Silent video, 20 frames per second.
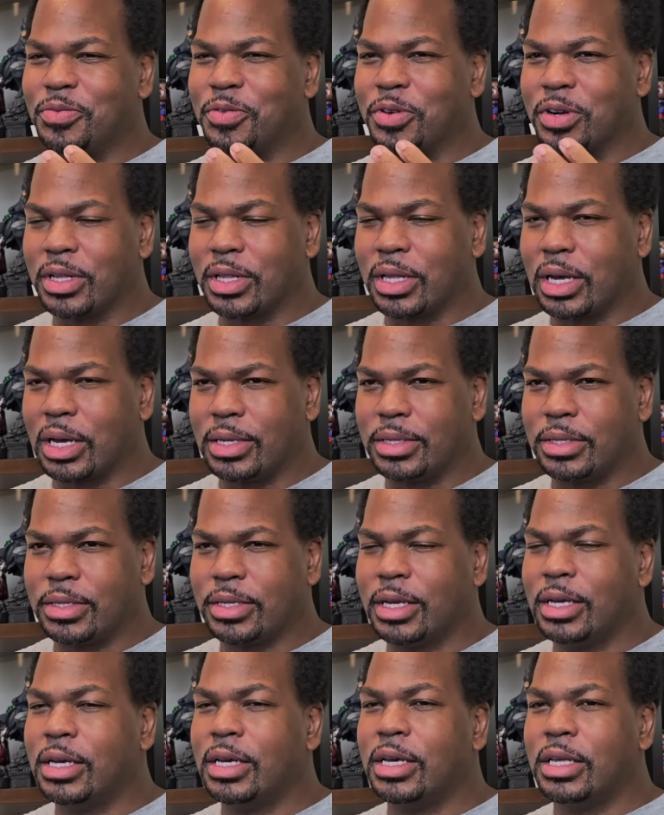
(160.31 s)
realize
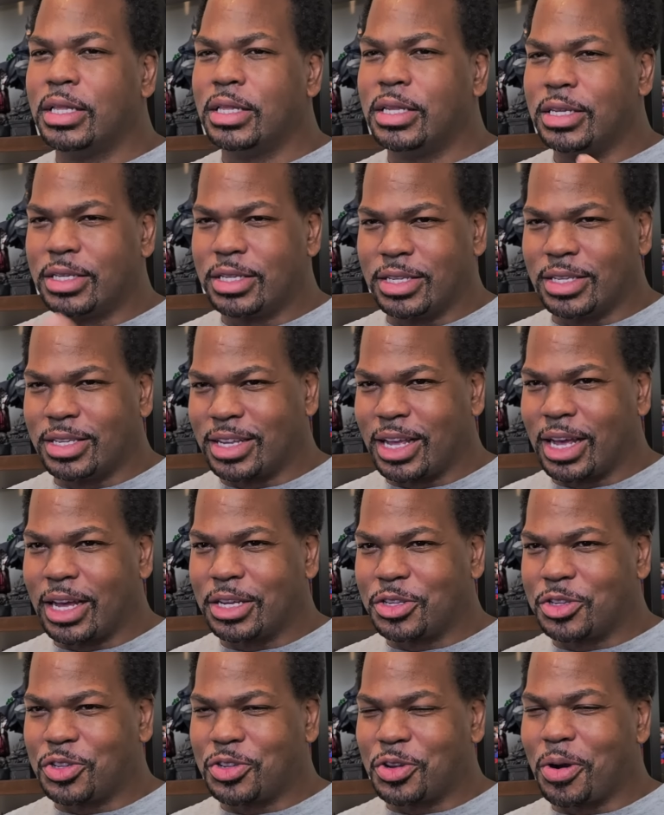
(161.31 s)
this is
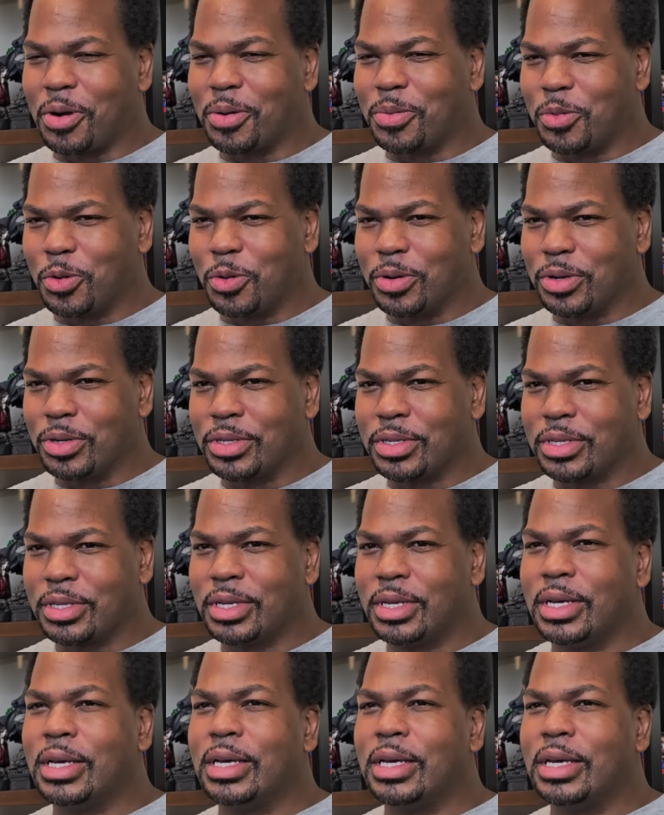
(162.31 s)
not Star Wars.